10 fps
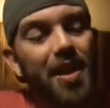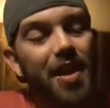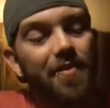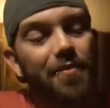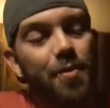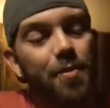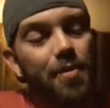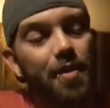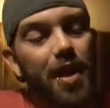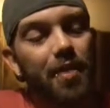If
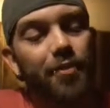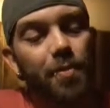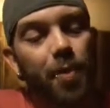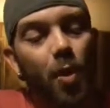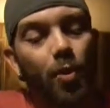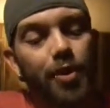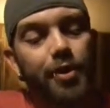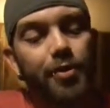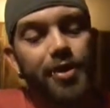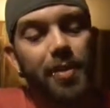you're poor and
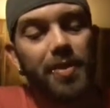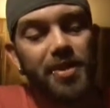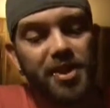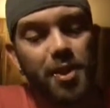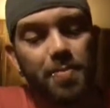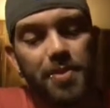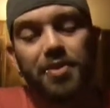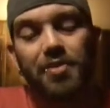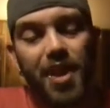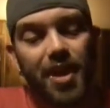you do something stupid,
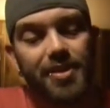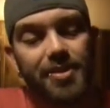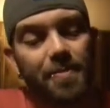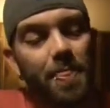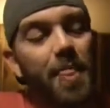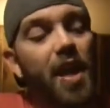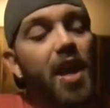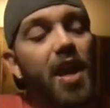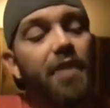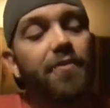you're nuts.
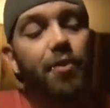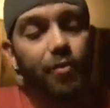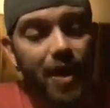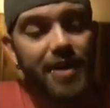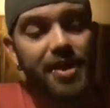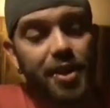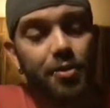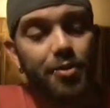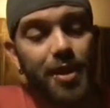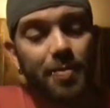If you're rich and you
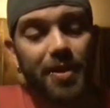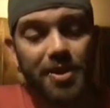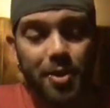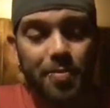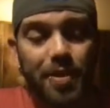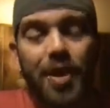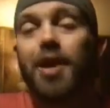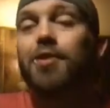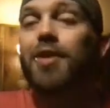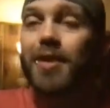do something stupid,
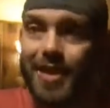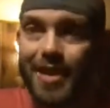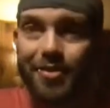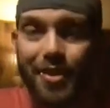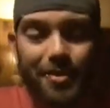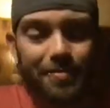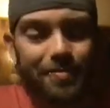you're eccentric.